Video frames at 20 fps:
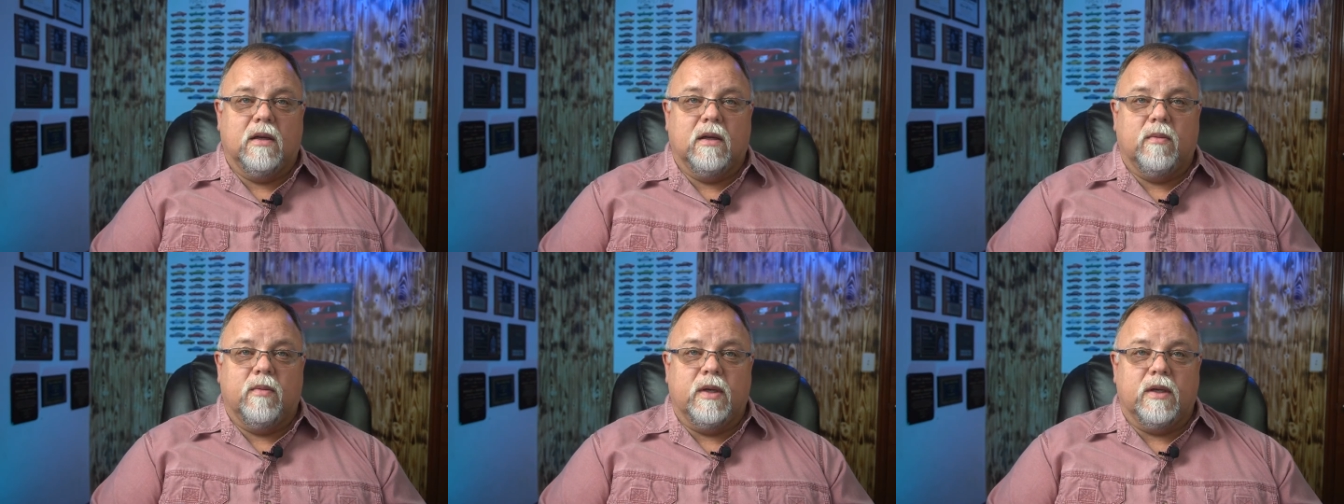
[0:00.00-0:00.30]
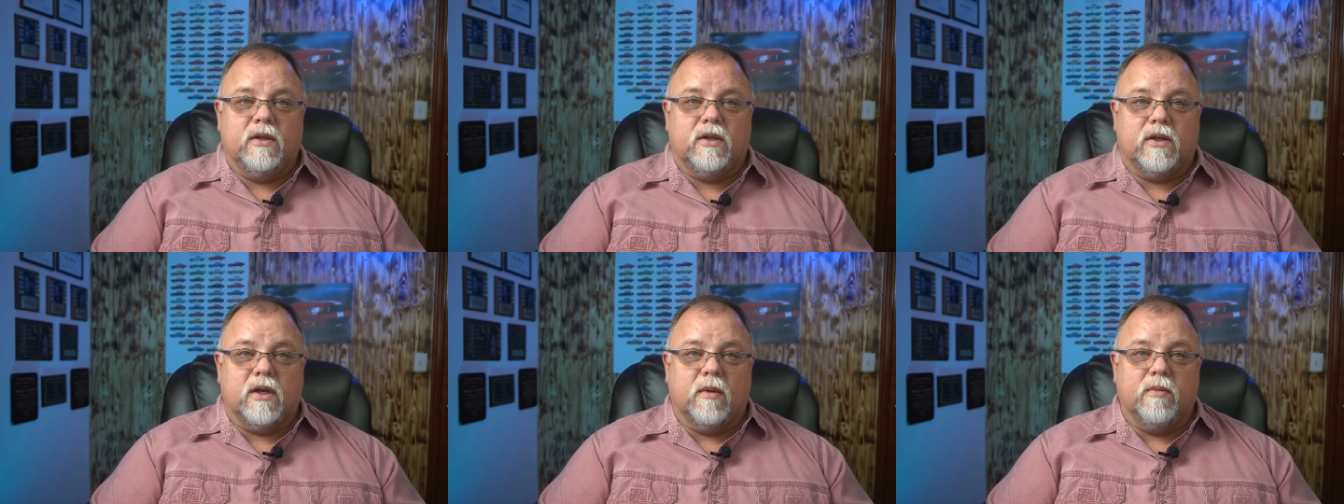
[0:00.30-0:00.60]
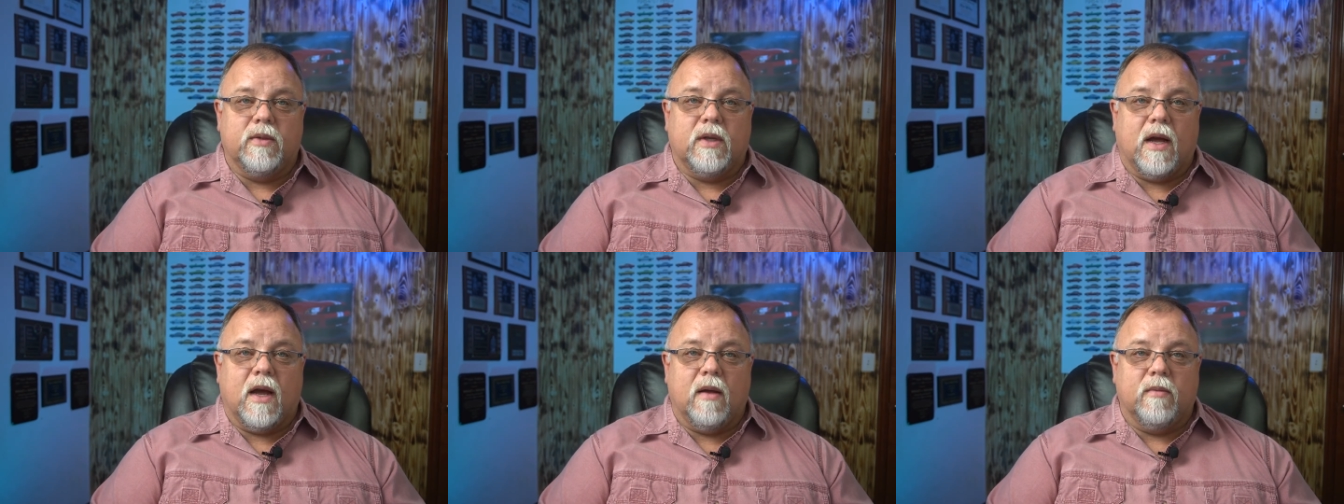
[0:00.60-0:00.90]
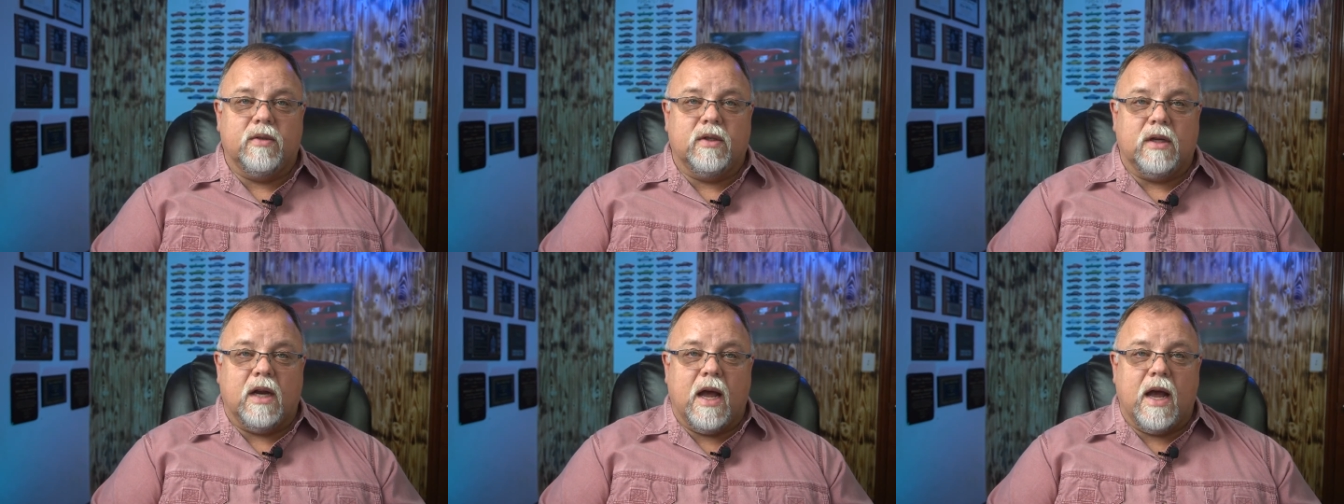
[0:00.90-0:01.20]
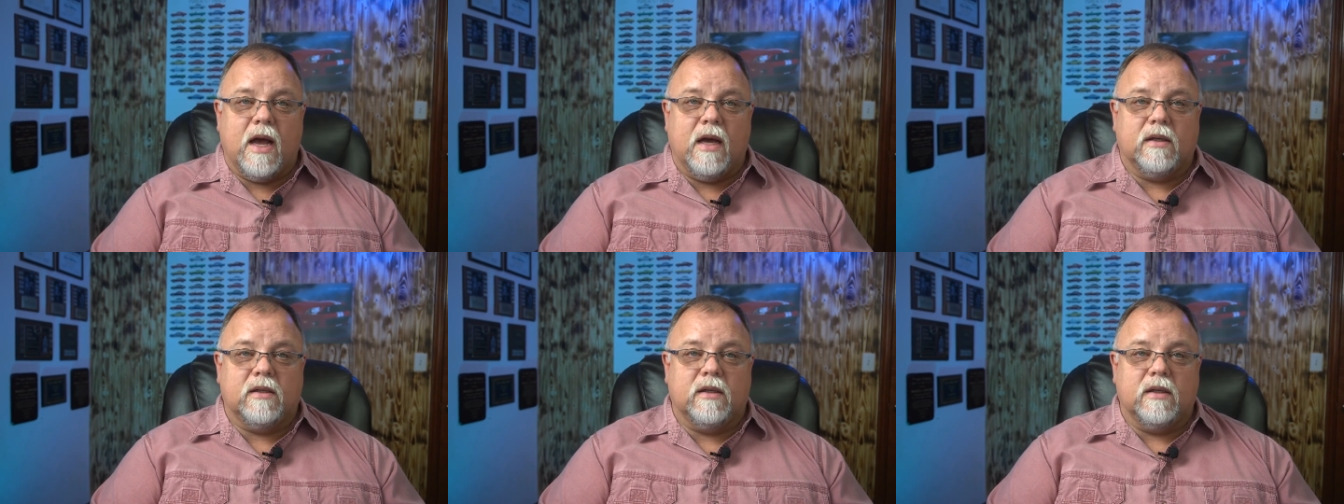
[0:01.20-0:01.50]
I mean, sometimes
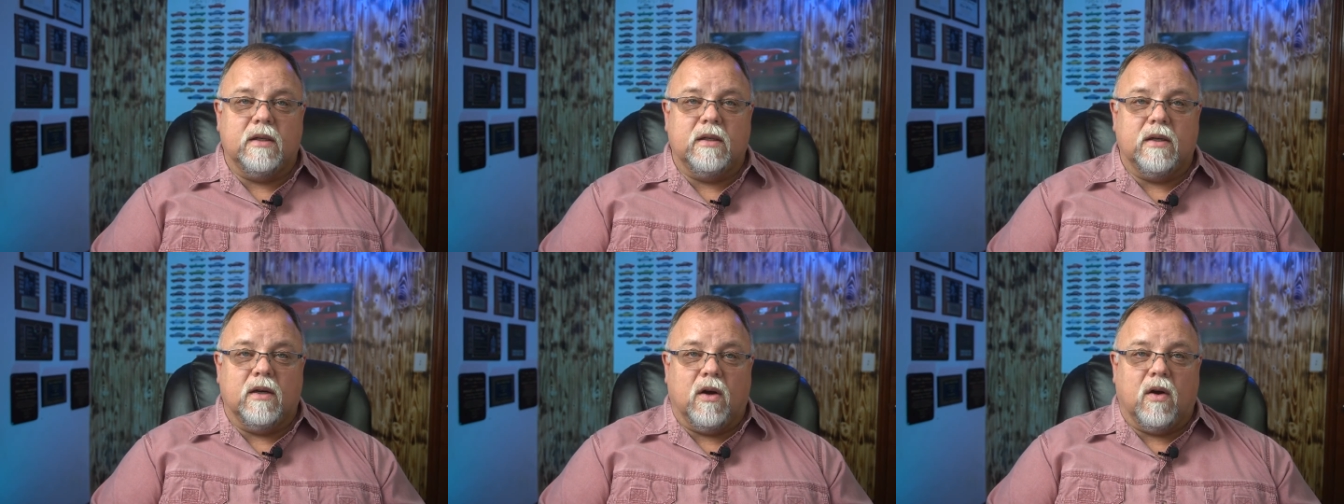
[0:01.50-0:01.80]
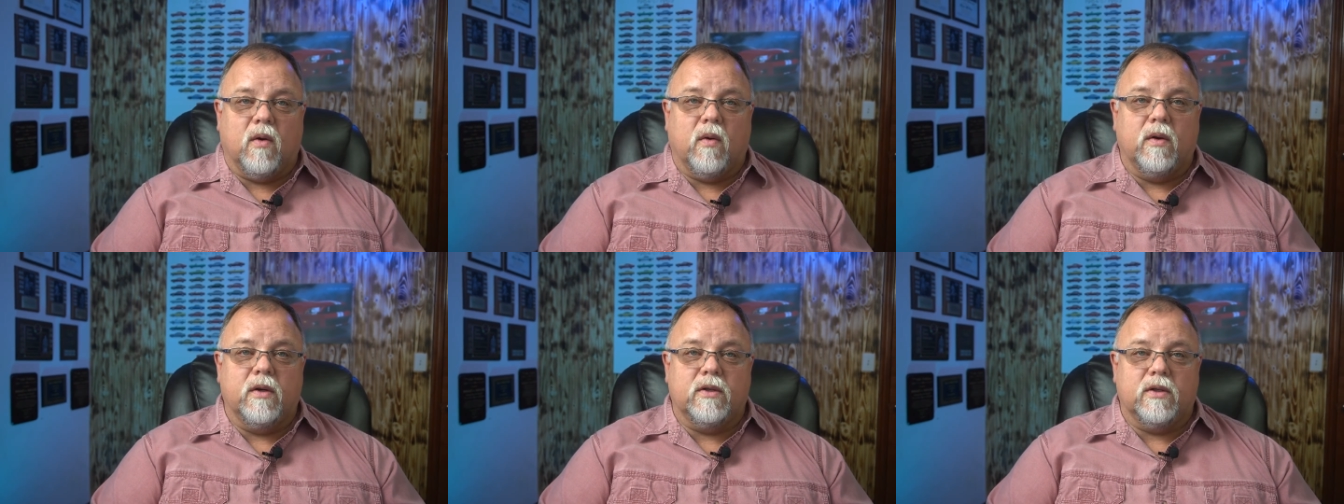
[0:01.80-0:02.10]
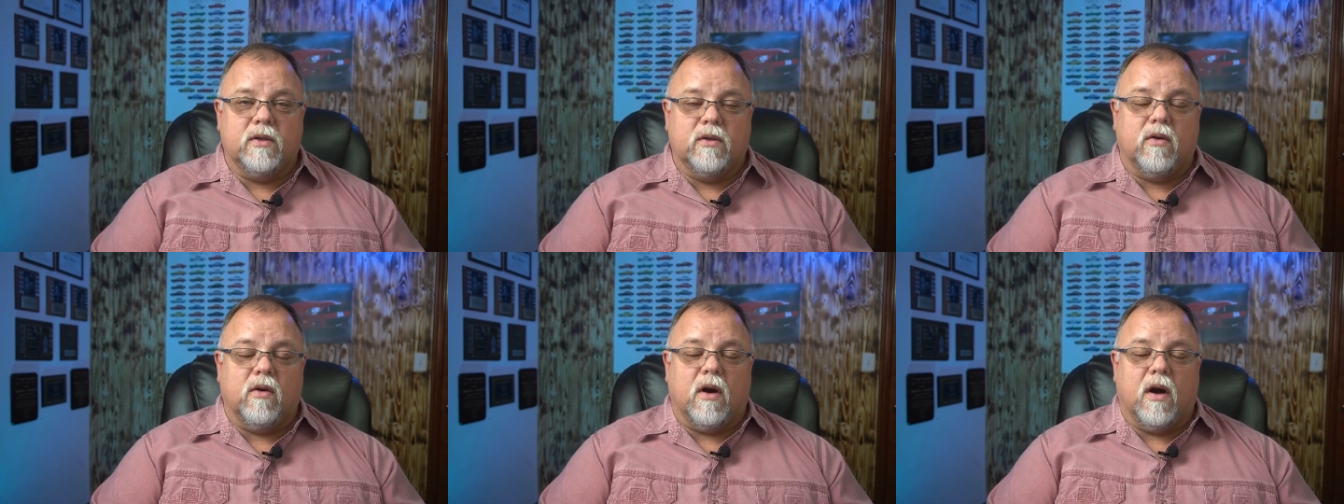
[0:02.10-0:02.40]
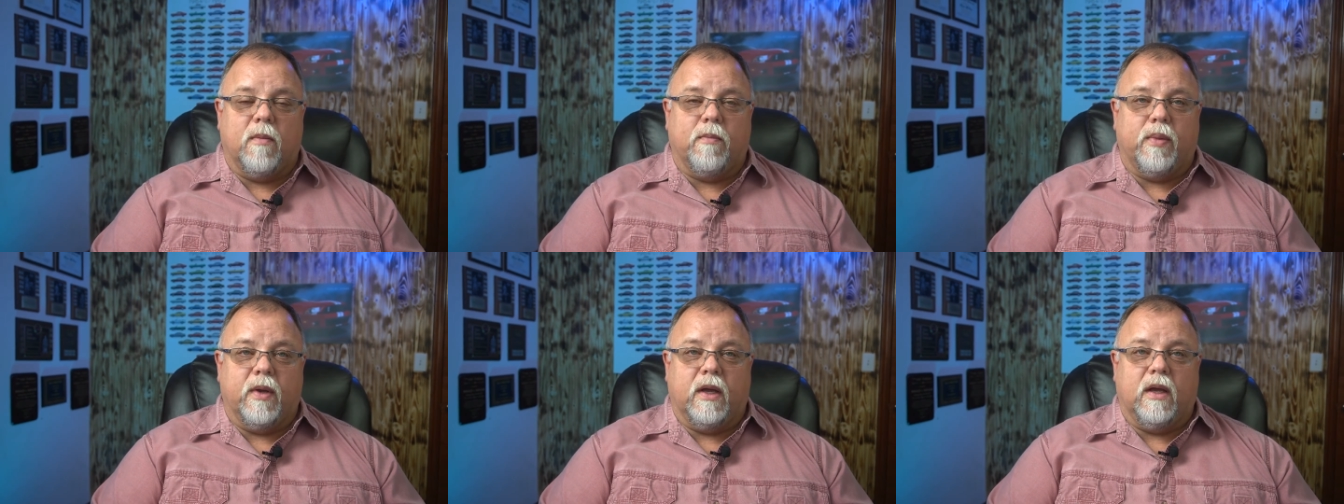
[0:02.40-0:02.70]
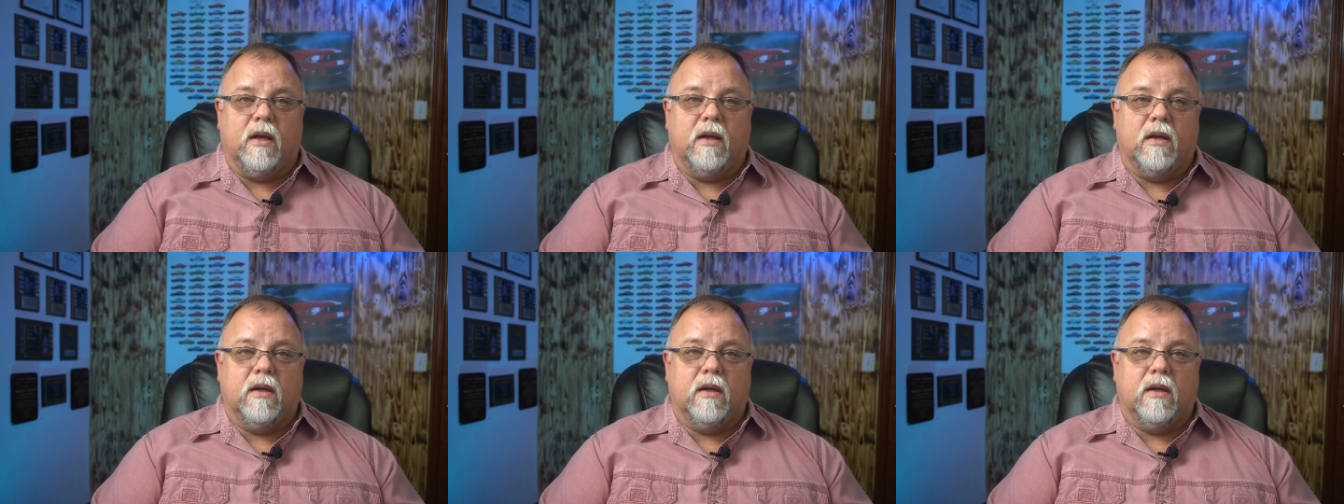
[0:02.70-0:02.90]
nasty, always grumpy.